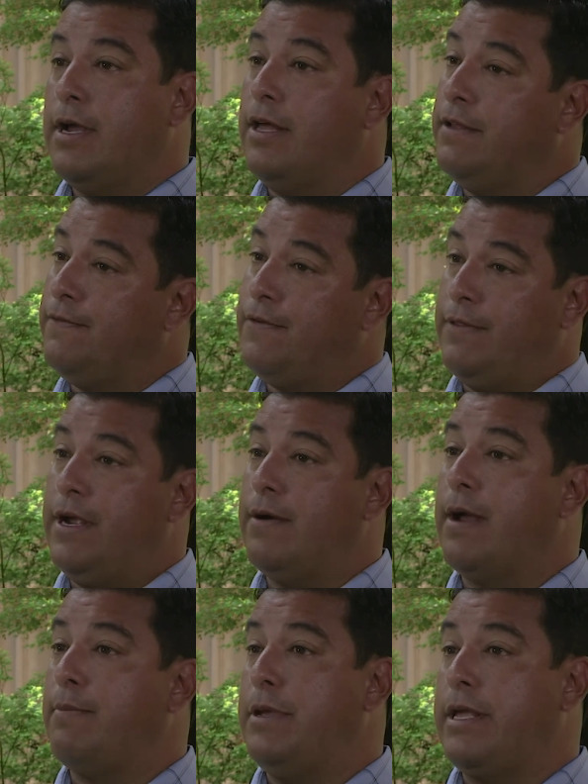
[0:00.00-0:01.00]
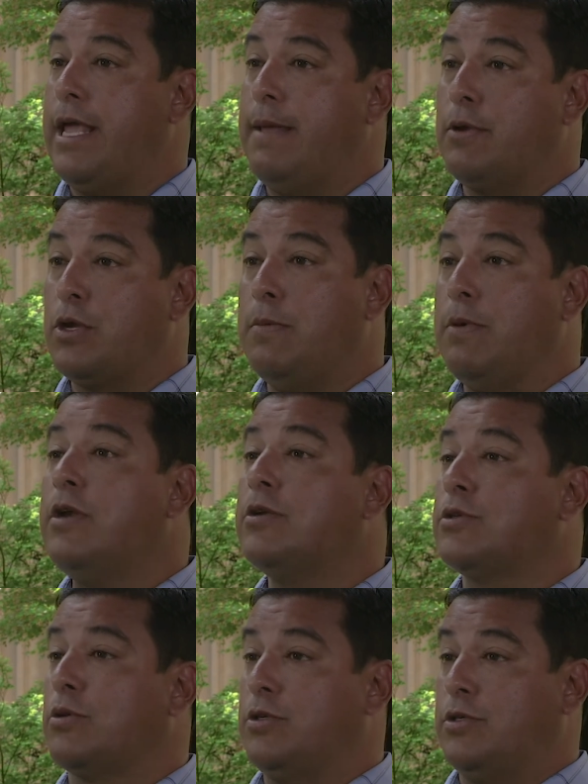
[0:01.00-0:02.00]
And then from there, I became a community
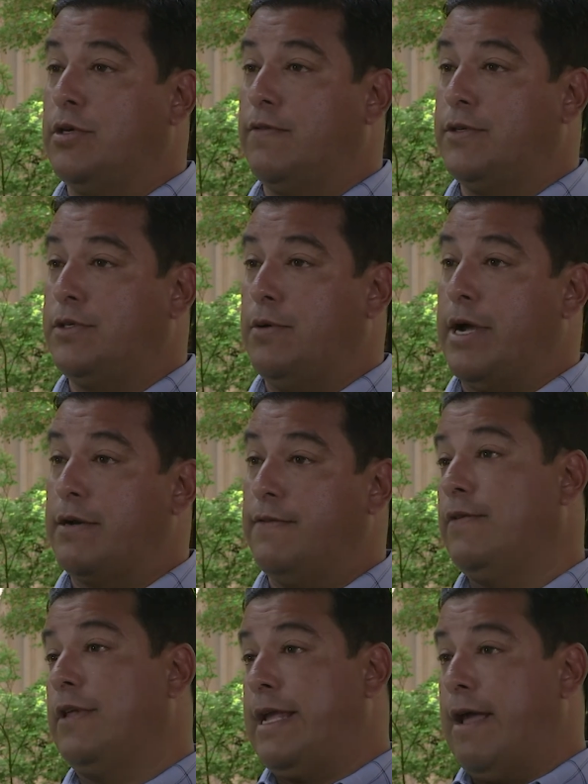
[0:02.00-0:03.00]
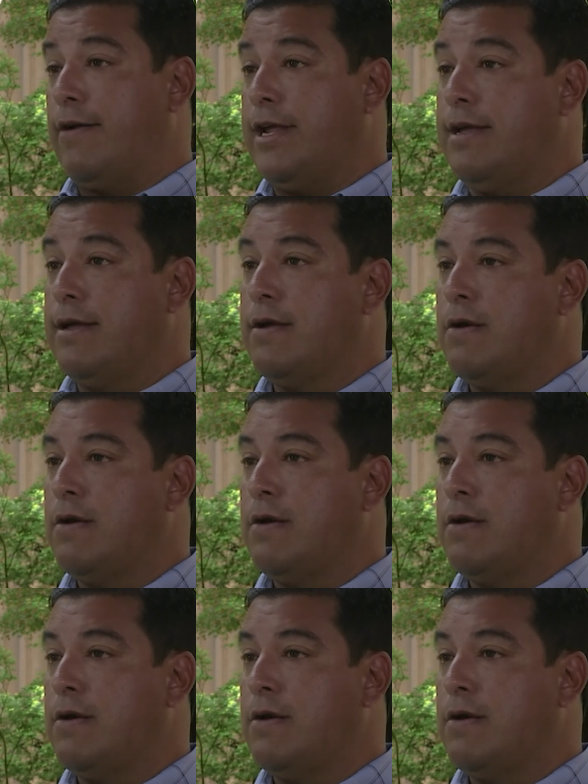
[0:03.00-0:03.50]
social service director for the county,